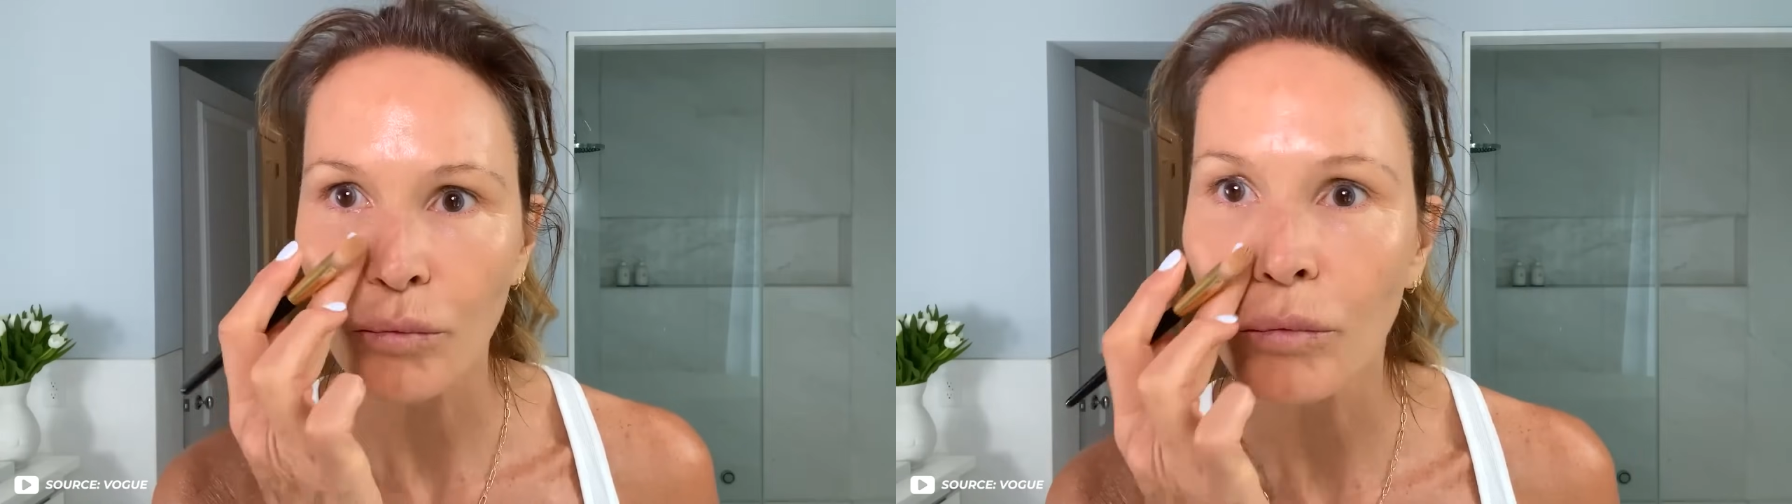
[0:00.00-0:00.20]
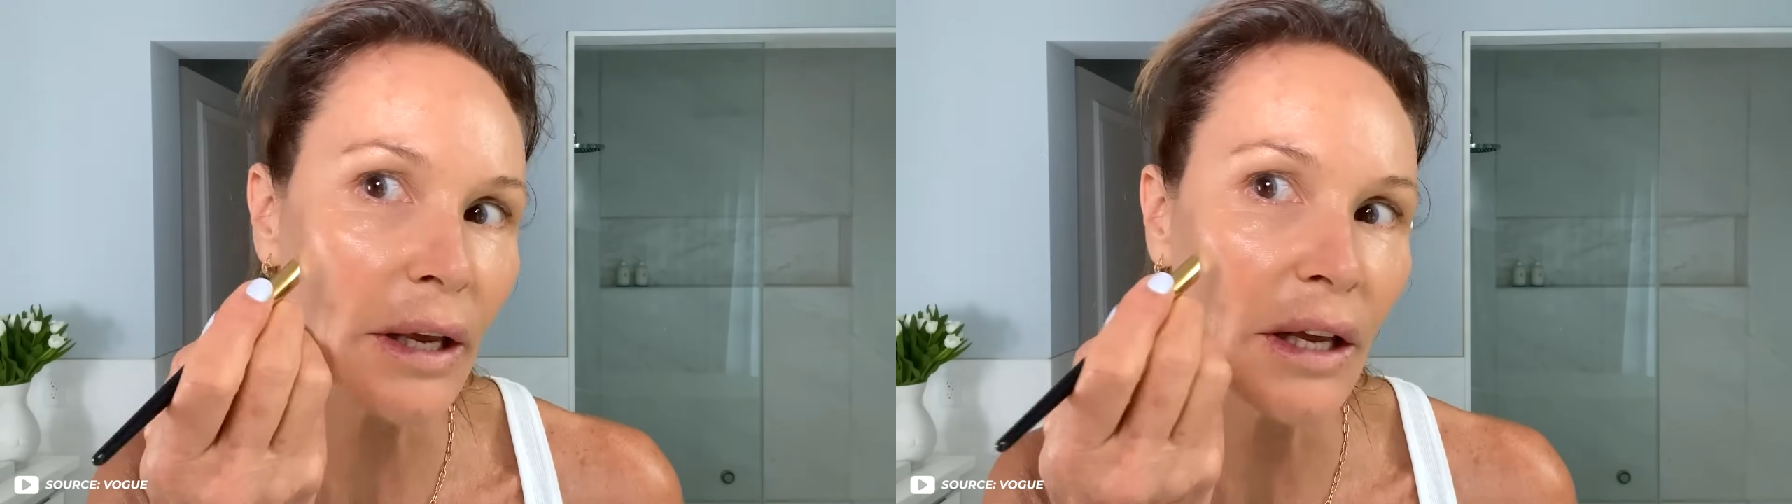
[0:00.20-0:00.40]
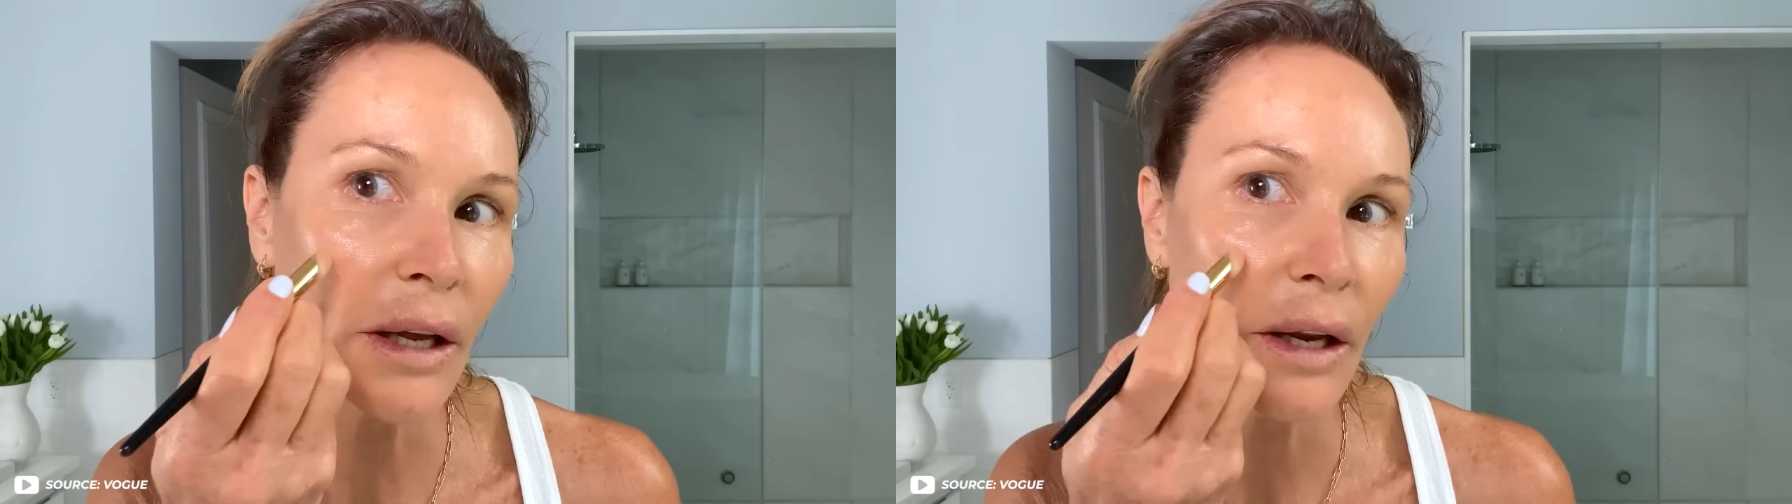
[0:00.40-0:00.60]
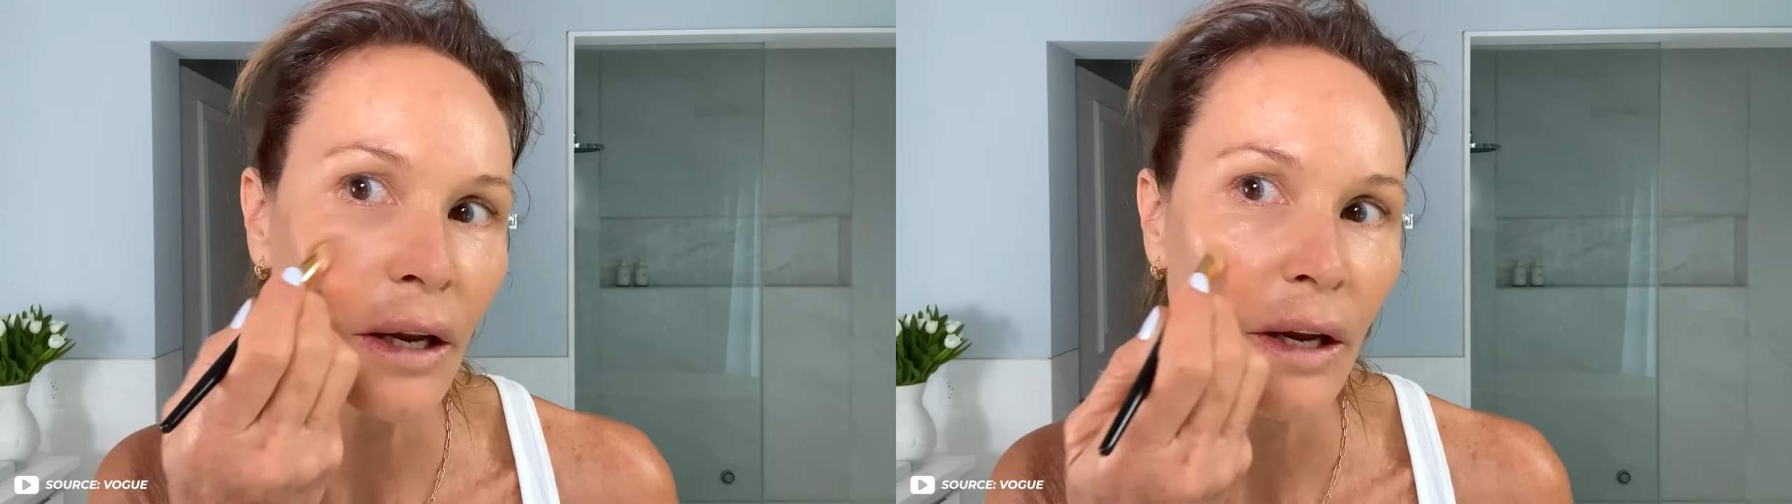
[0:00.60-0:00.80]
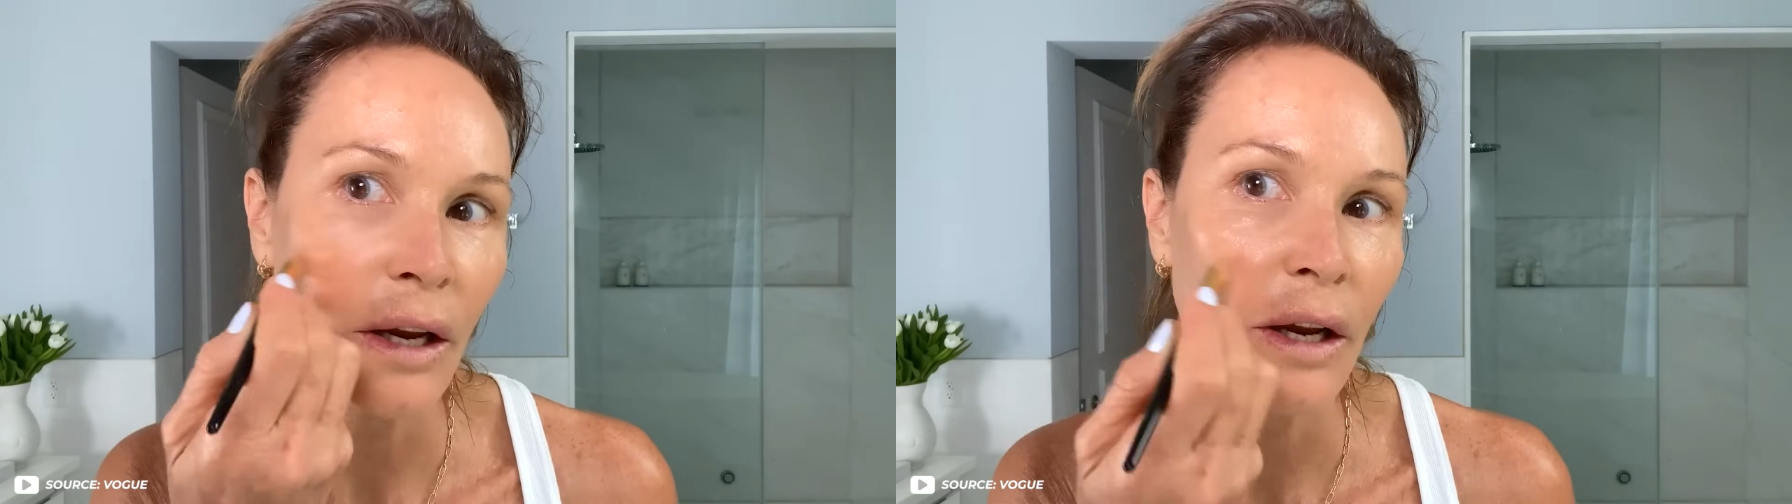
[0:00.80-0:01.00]
but also
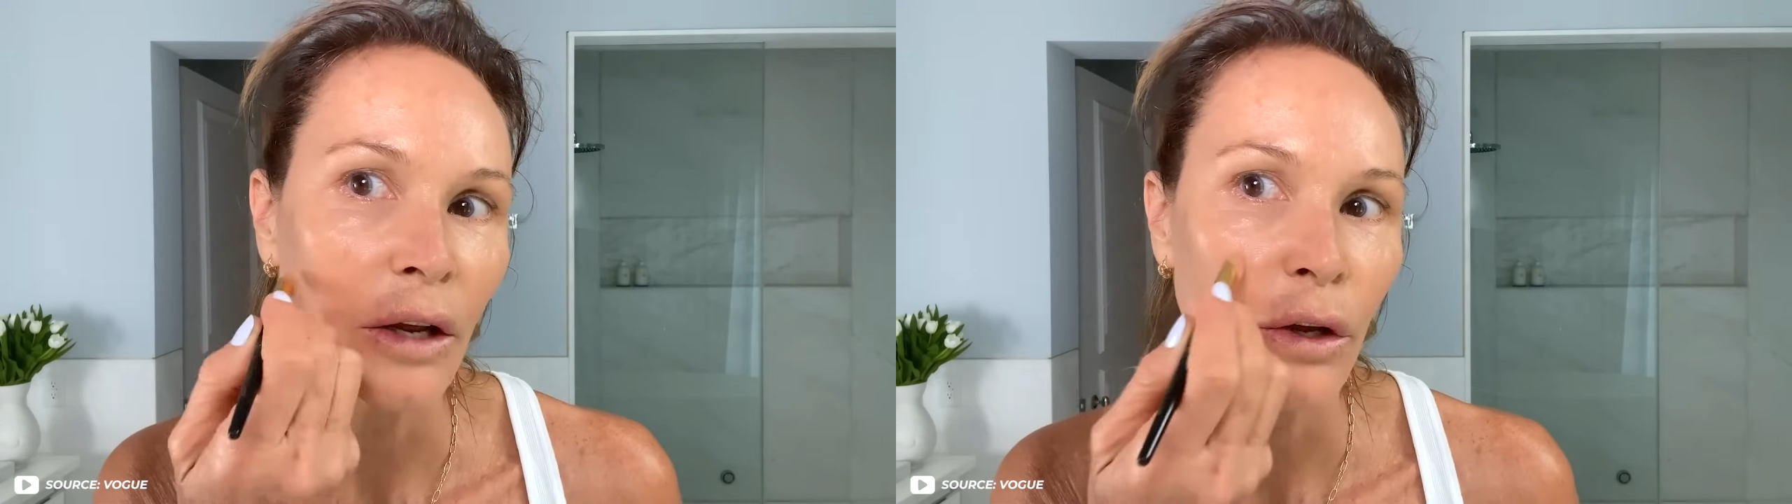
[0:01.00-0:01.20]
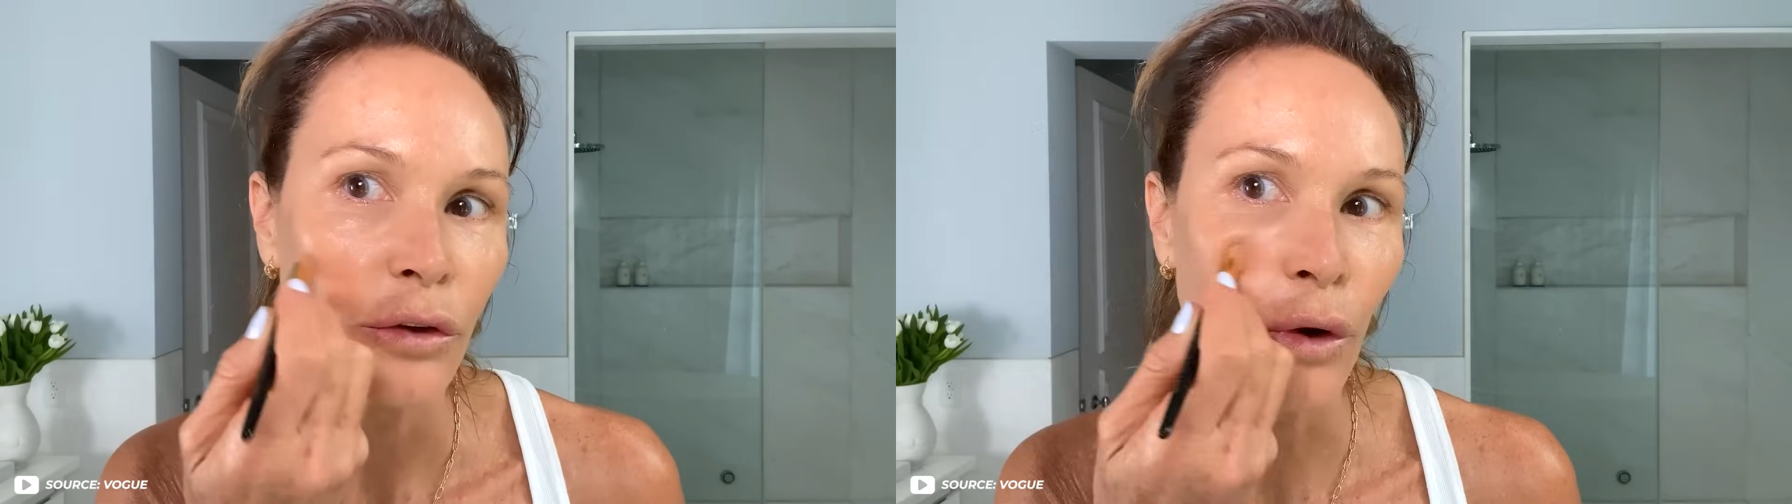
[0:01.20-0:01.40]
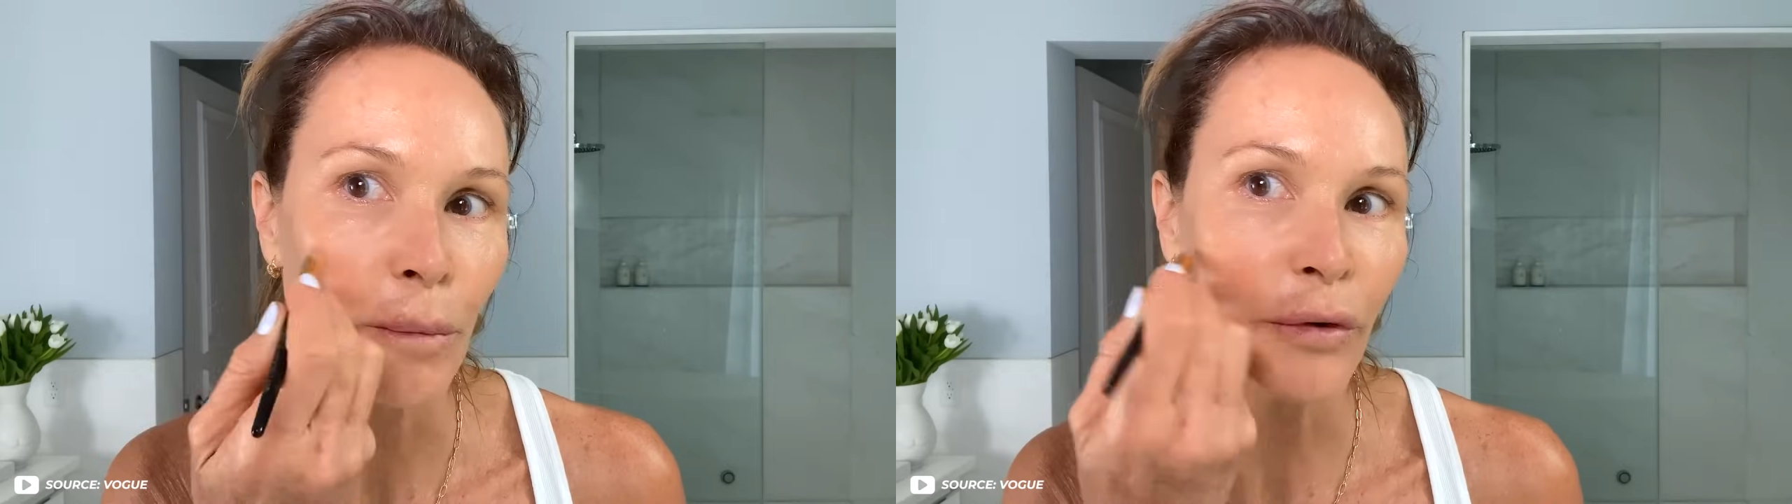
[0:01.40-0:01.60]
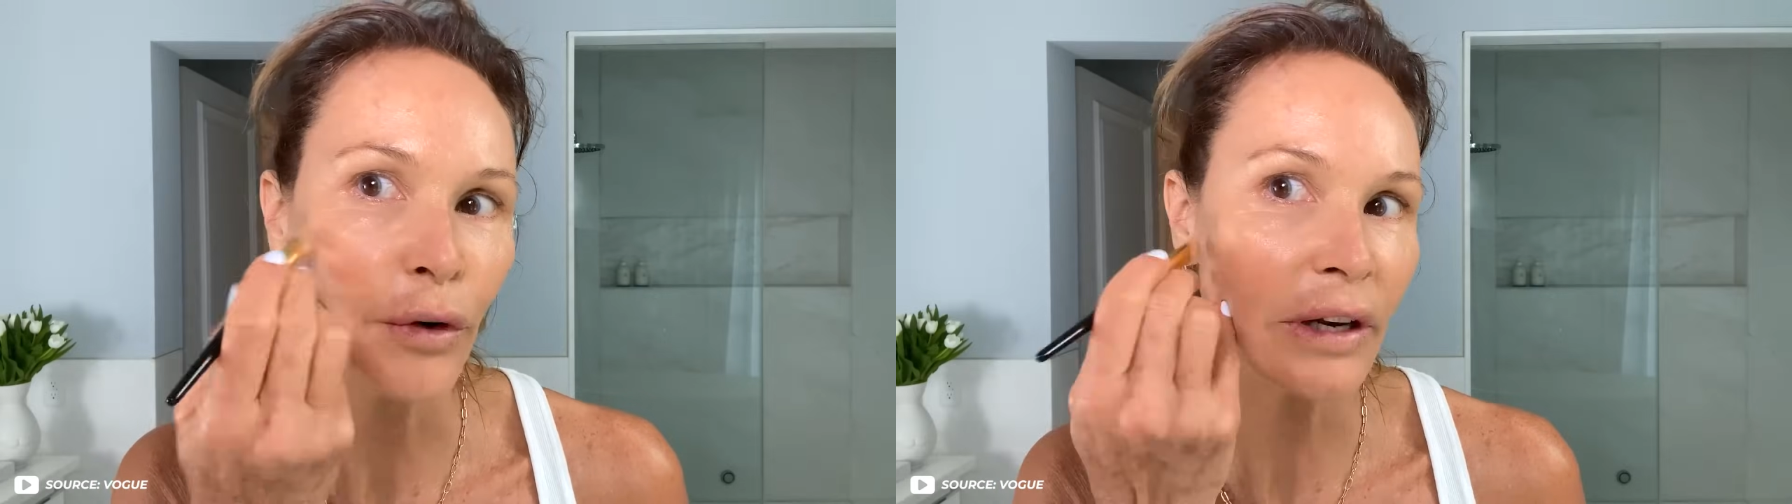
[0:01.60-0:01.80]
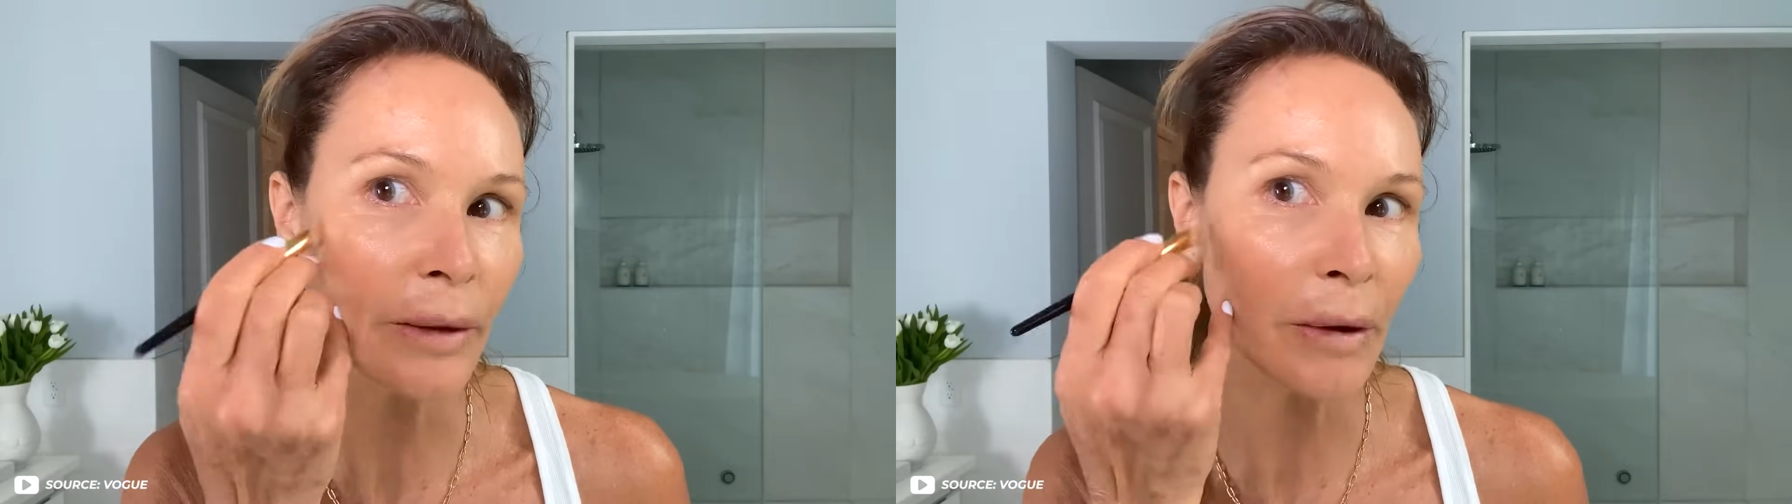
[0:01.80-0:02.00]
creates a subtle lifting